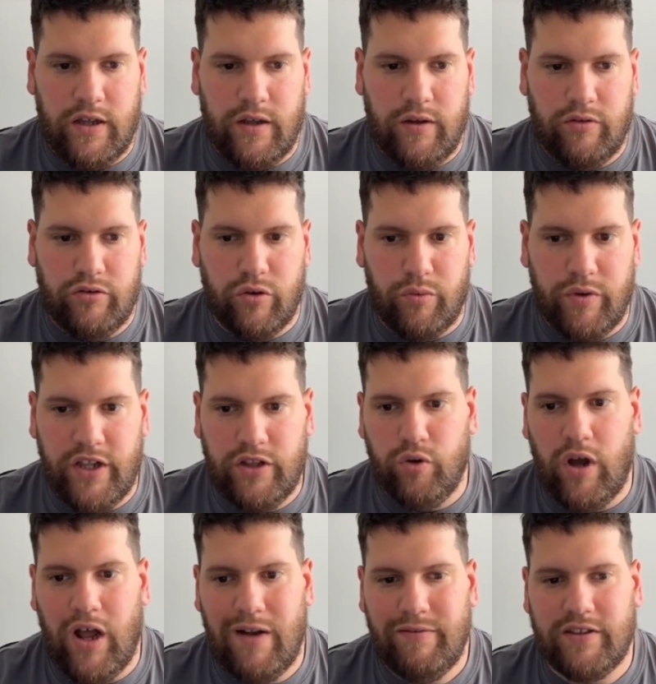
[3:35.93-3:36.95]
So we need to
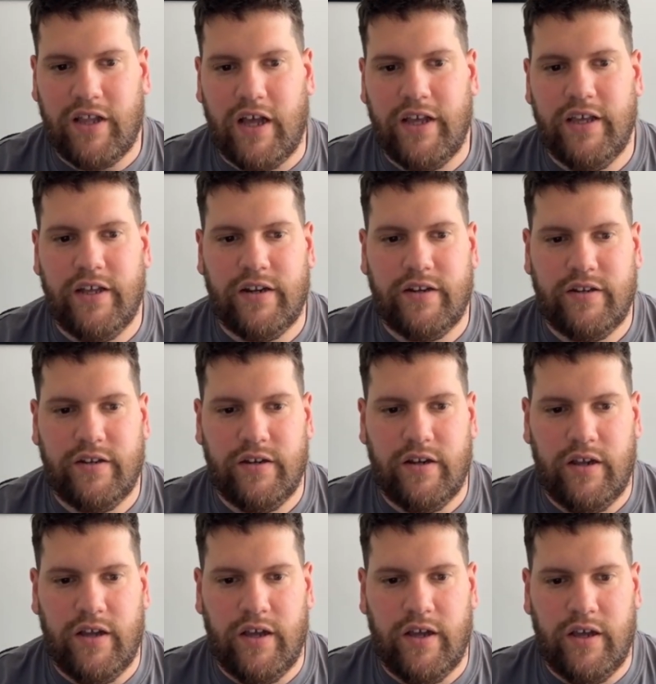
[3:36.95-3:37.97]
help the tires
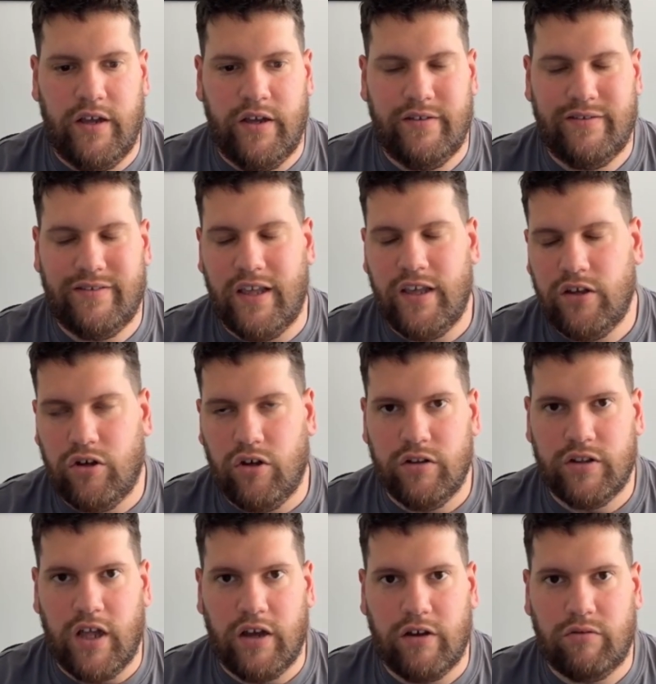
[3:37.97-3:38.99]
stay in
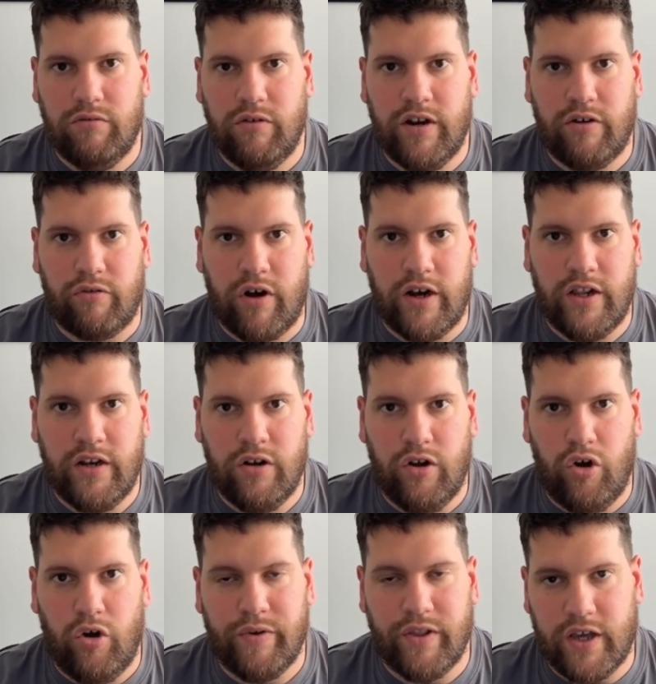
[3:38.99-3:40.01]
contact when running
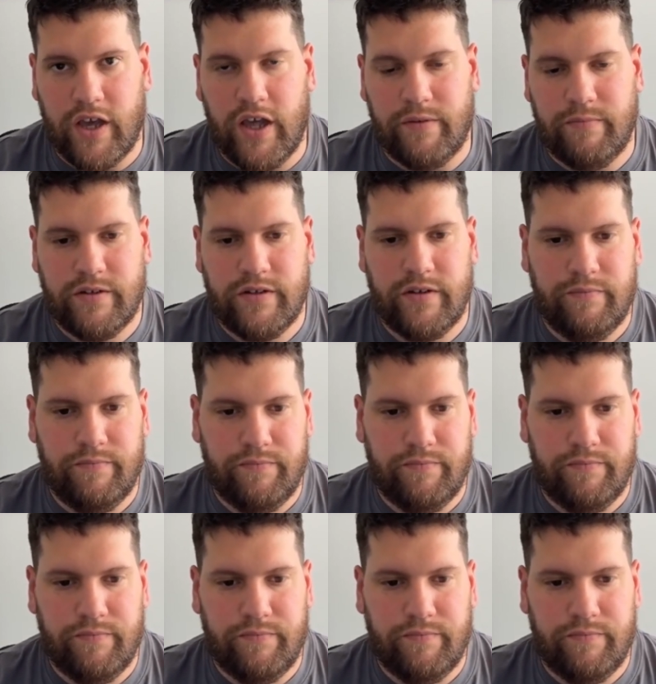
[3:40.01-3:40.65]
over the curves.